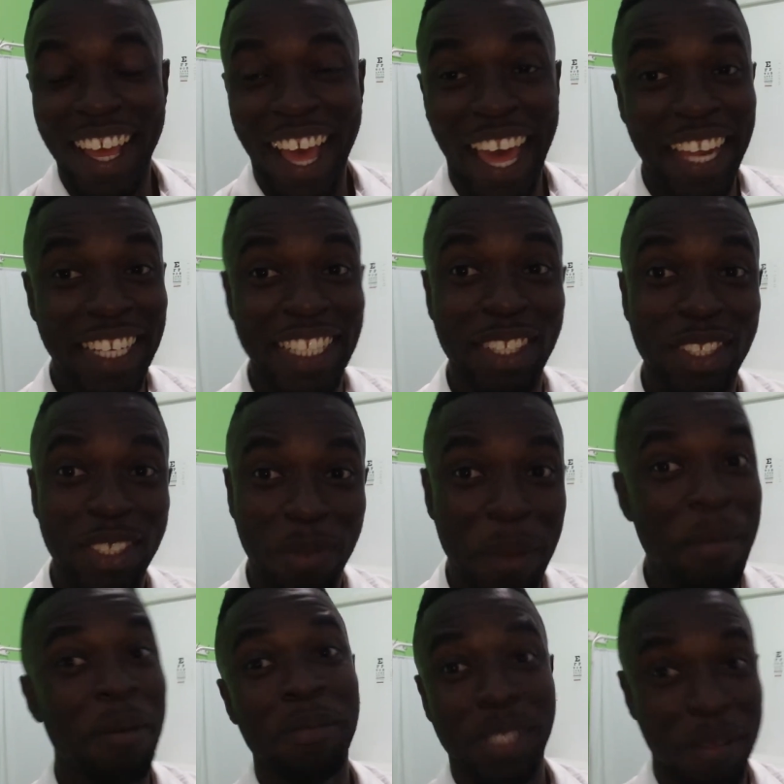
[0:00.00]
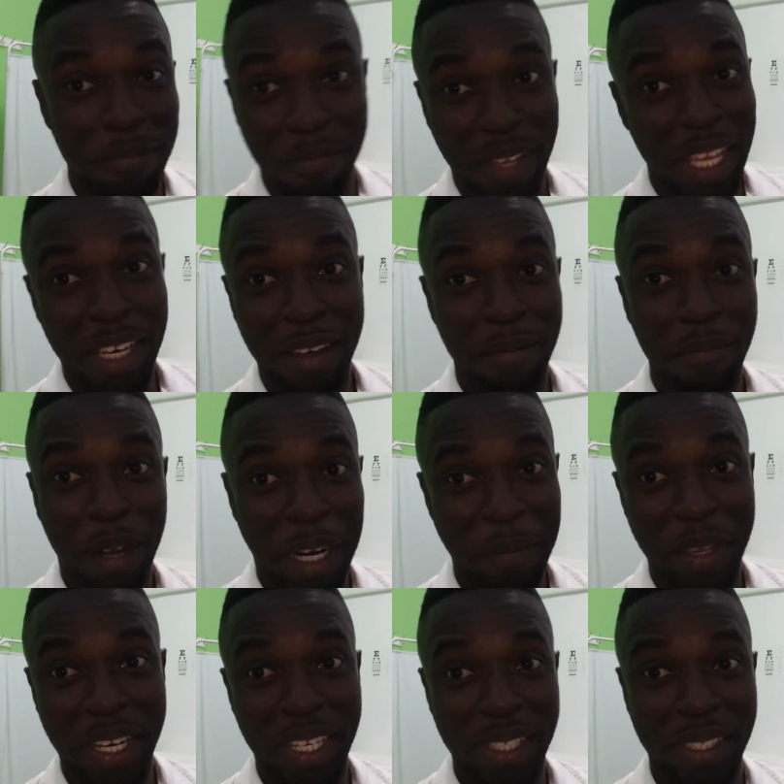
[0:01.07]
and my mom's in, in
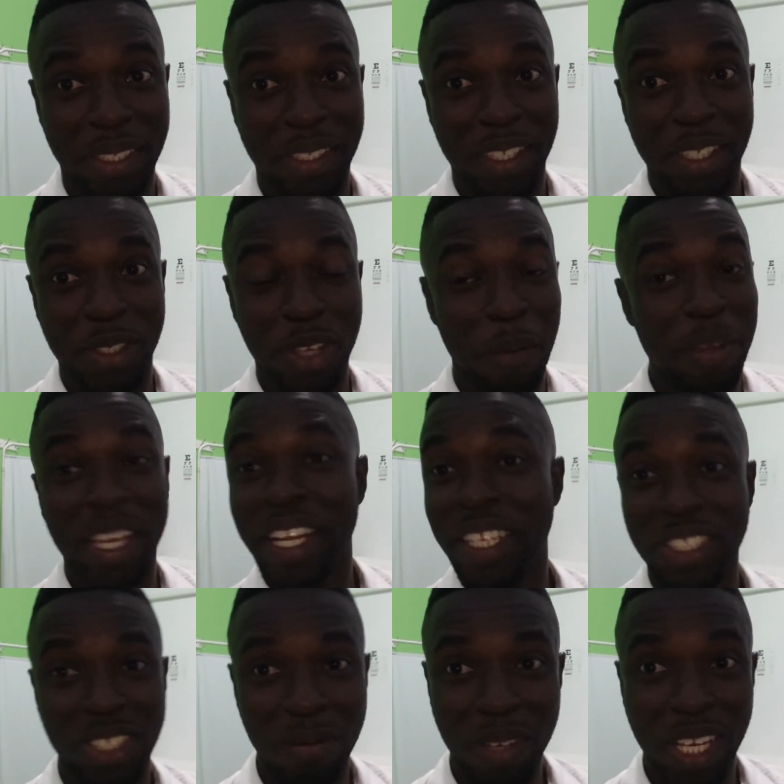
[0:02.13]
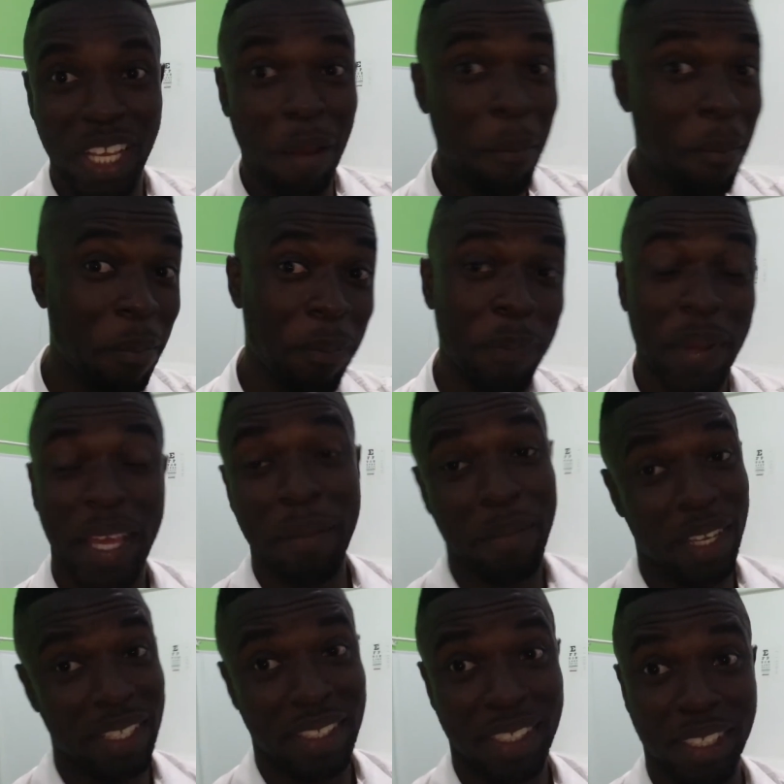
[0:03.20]
Barbados, so I'm here in Jamaica by
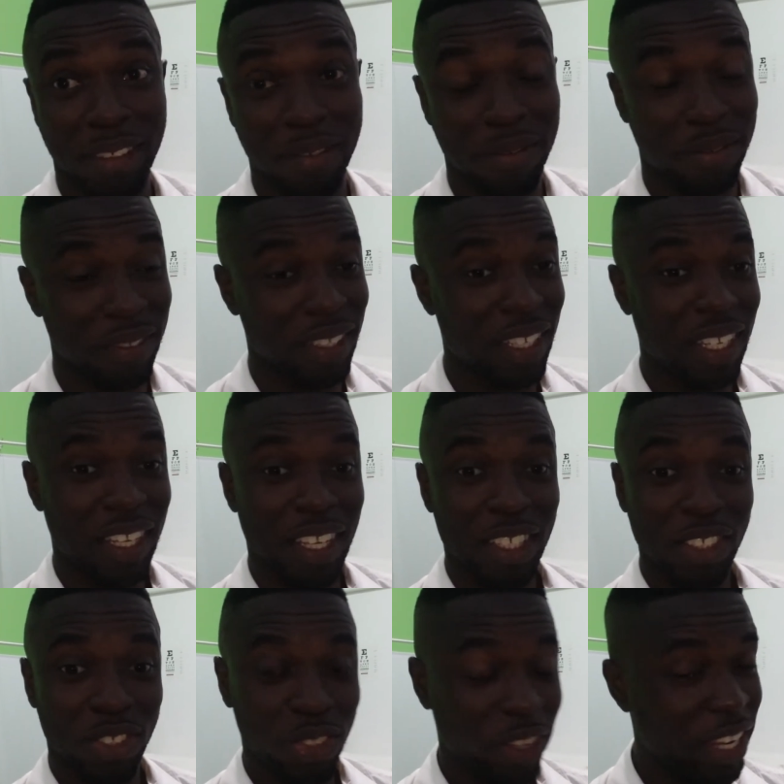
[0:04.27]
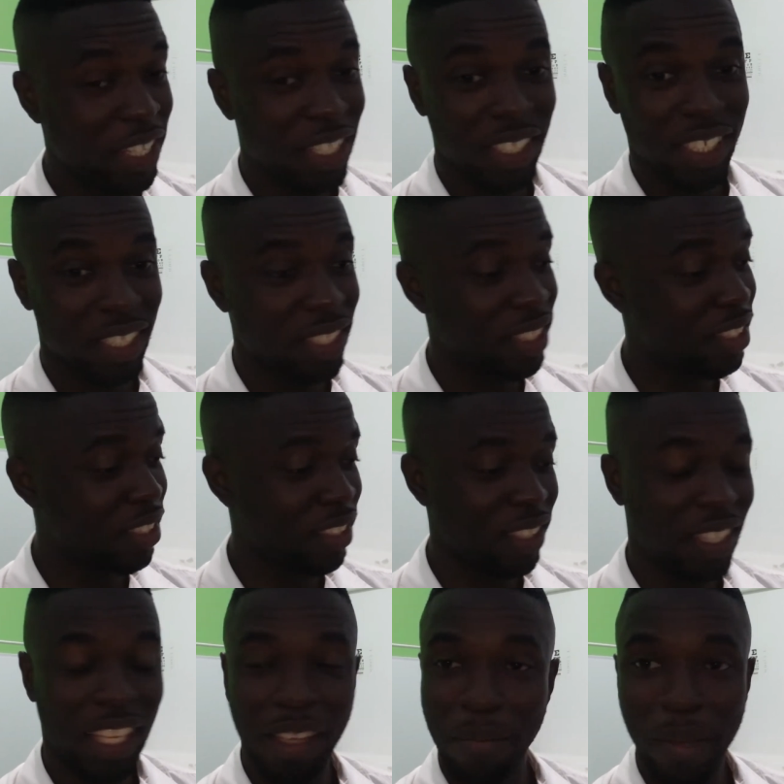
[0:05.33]
myself, trying to
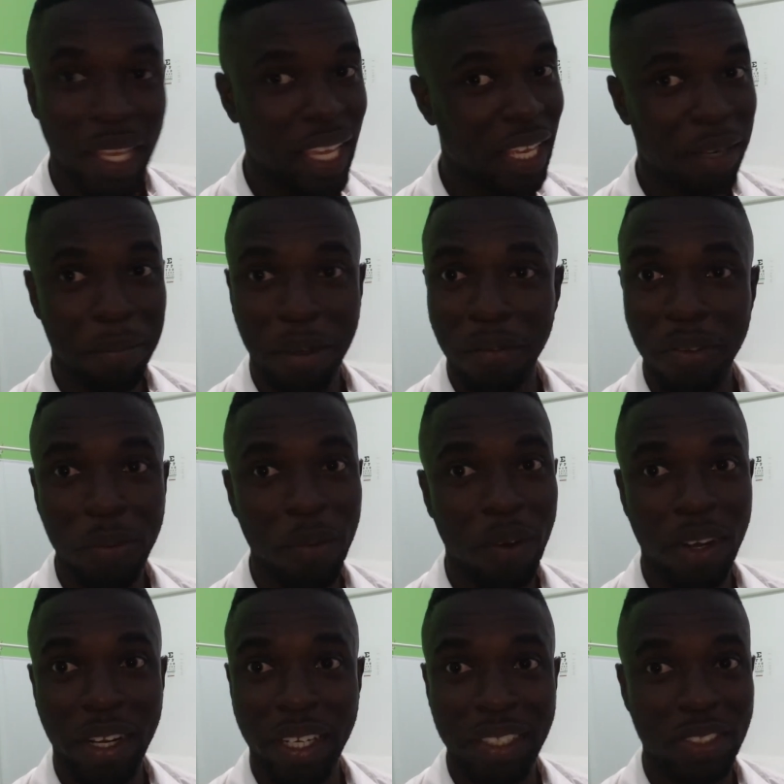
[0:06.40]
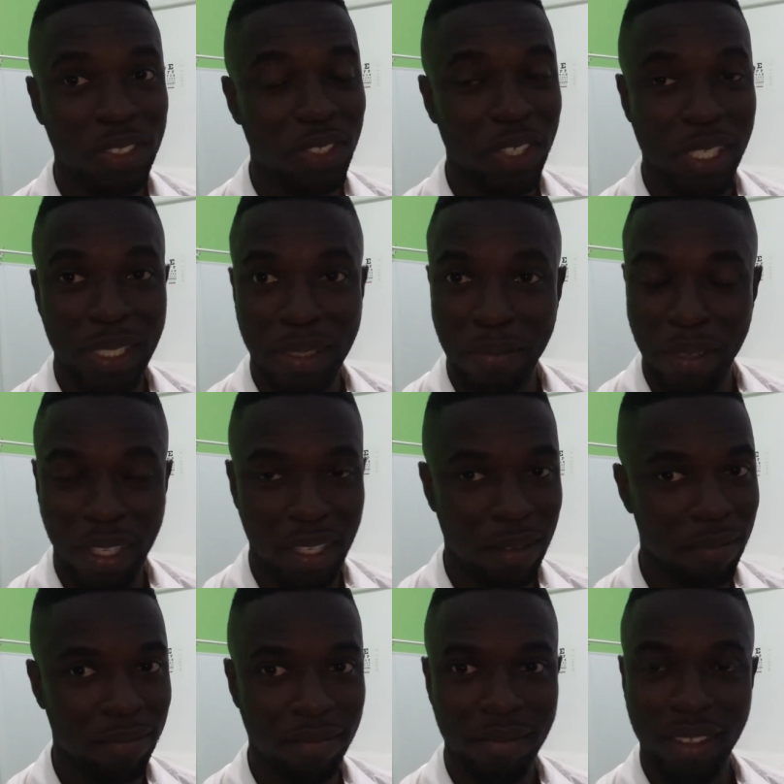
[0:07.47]
just keep my head above the water. And trust me, um,